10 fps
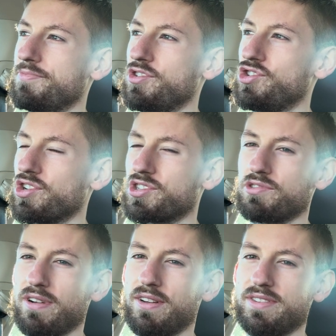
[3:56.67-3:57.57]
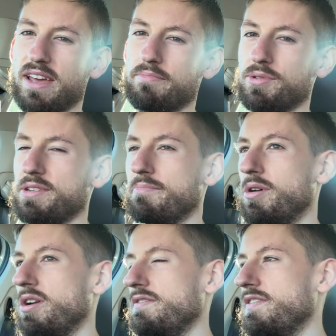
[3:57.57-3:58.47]
just around 10%
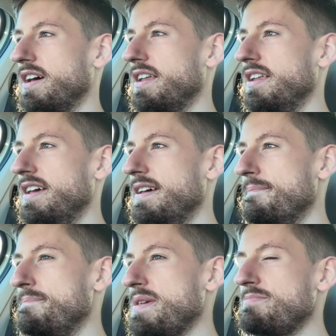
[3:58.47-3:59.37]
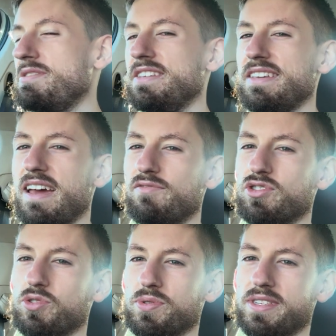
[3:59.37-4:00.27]
body fat, maybe ever
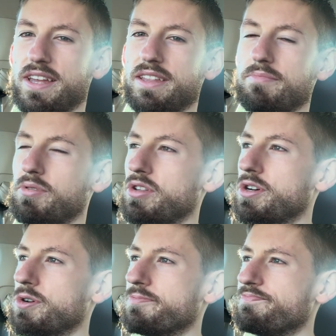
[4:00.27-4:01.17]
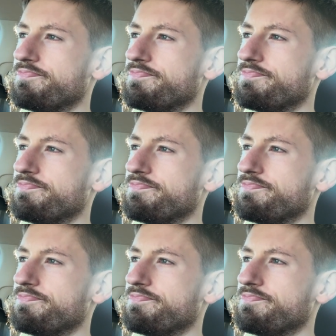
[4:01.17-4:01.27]
so slightly below.